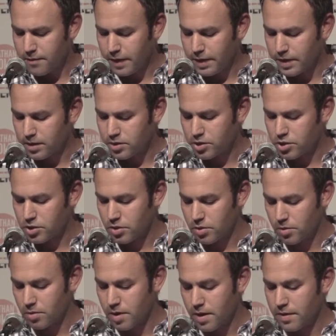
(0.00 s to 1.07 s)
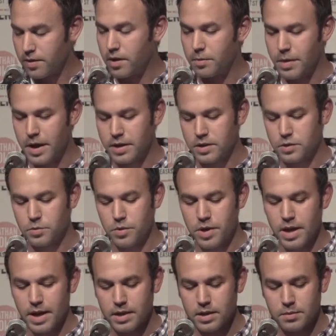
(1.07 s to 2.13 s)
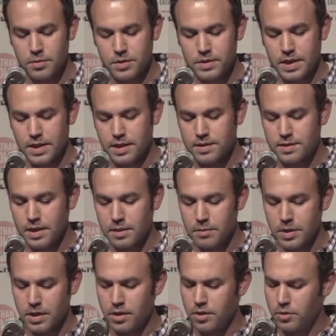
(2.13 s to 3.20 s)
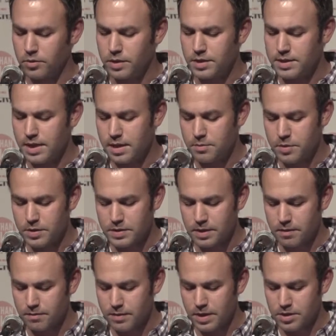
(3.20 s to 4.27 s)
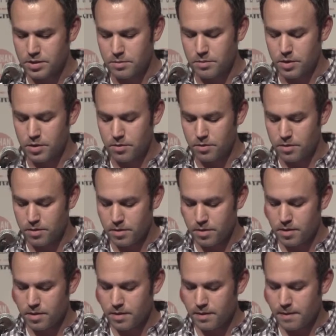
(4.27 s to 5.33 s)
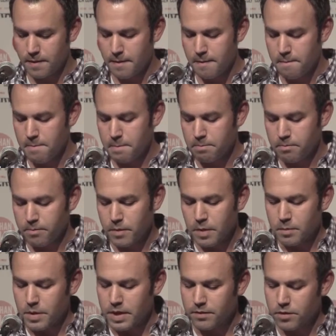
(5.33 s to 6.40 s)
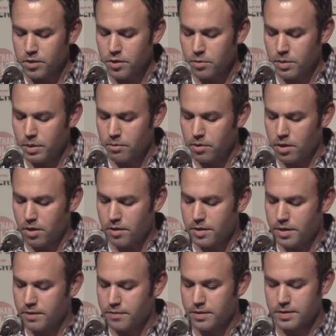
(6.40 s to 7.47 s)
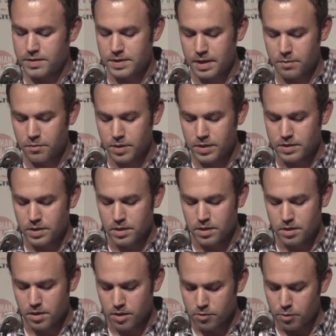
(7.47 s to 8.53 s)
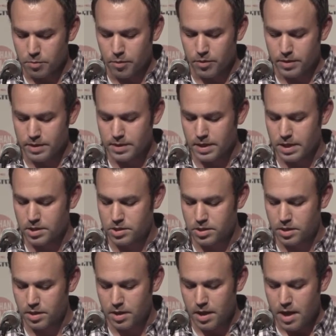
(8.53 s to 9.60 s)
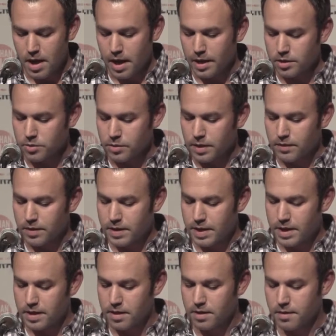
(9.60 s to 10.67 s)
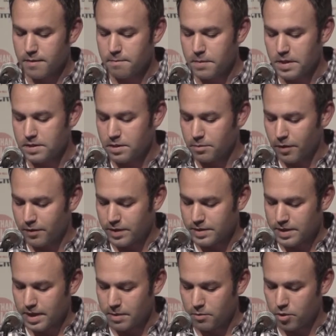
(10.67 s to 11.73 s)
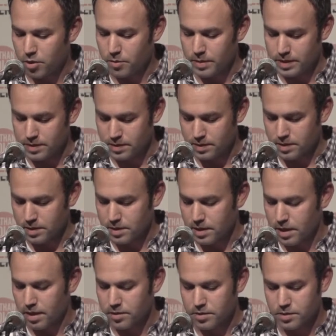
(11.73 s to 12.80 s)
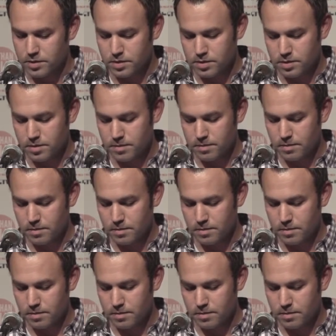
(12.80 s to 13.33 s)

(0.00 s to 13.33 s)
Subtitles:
fighting to show that our bodies were 90% excitement and only 10% flesh and bone. But even though we were all there for the same reason, a group orientation, I knew even then that some of us had more reasons than others.